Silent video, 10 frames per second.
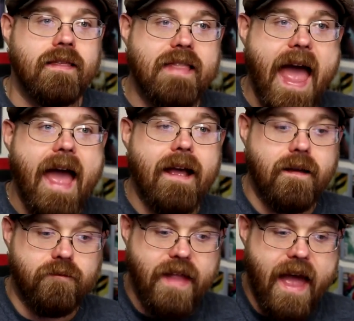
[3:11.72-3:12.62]
that
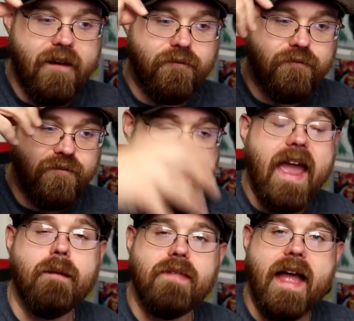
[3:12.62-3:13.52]
that
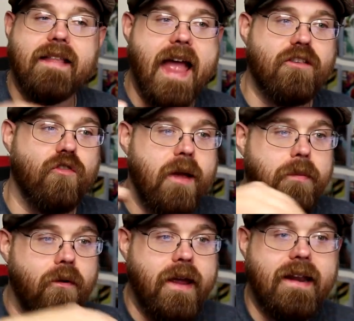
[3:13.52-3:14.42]
fame, that that
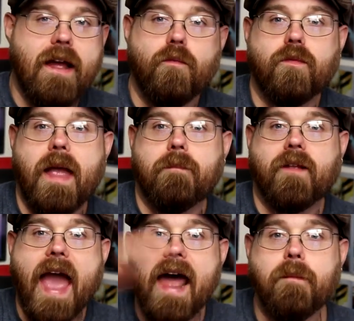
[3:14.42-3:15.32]
trampoline, that
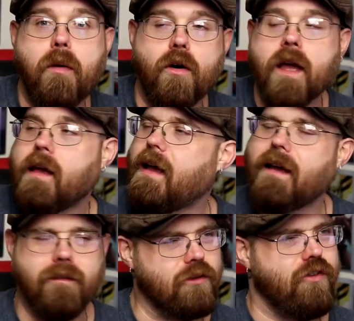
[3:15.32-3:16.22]
that catapult,
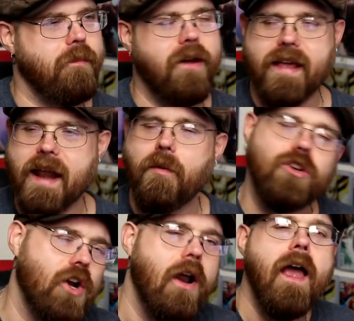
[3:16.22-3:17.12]
uh, trampoline
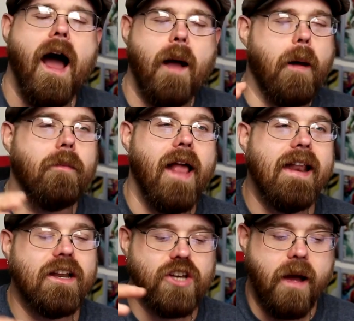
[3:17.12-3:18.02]
catapult. Sure, I, am
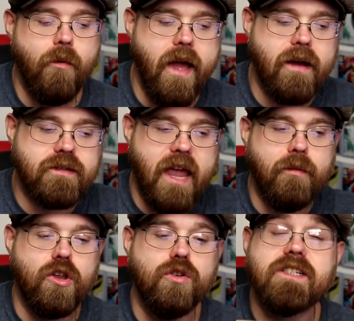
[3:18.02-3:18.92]
glad that John Boyega was
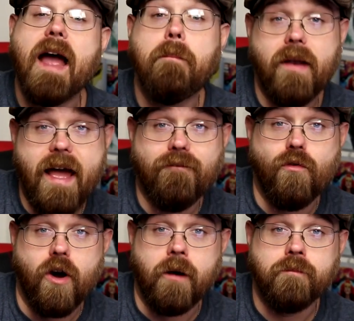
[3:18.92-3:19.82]
able to use that
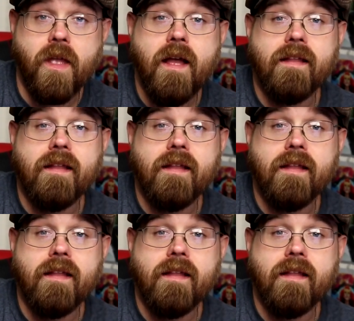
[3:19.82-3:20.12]
platform